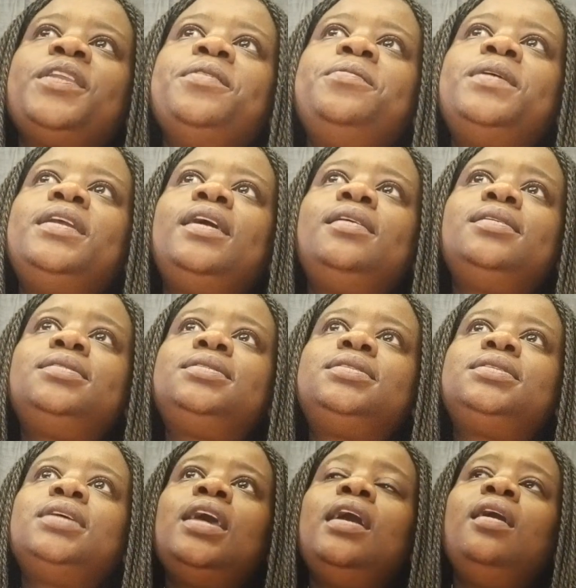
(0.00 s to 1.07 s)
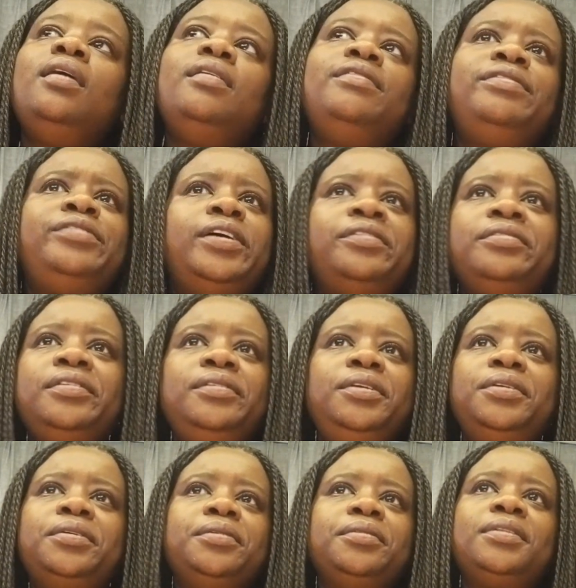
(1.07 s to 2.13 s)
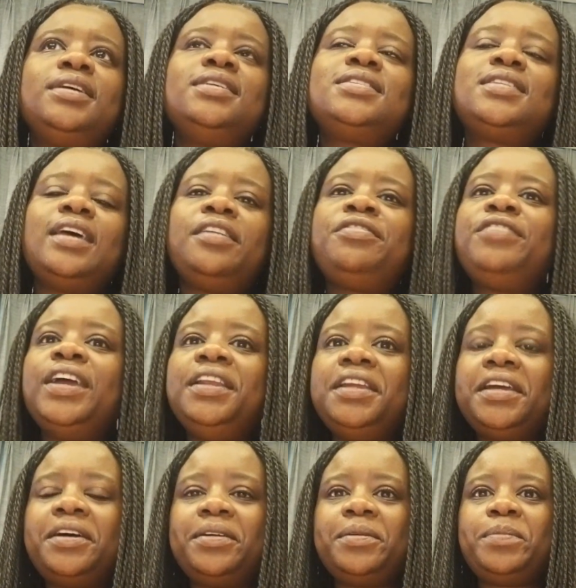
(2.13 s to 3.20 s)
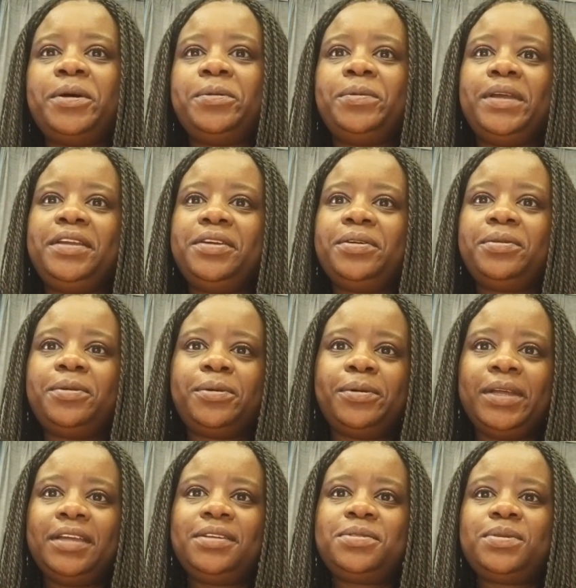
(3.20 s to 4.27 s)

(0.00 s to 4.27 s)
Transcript: What else? You know, things like finding out about where you're going,